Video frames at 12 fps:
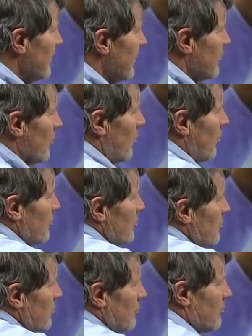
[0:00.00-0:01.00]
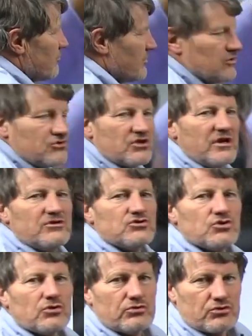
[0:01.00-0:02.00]
and all the chlorophyll's in
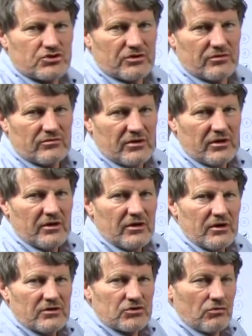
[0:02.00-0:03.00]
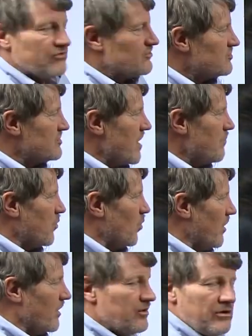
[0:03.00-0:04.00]
solution. So step
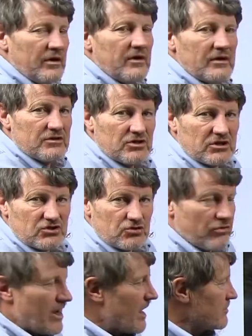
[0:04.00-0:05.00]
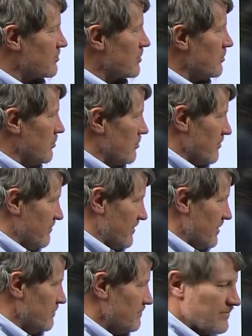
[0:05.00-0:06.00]
one is extract the
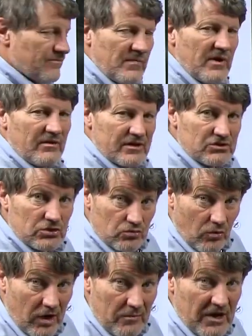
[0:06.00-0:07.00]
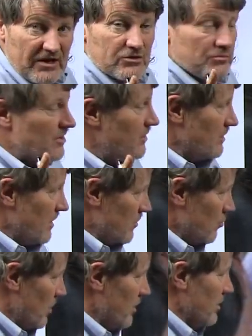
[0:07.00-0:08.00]
chlorophyll. This is one measurement
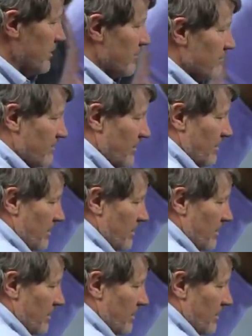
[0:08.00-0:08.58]
on one leaf.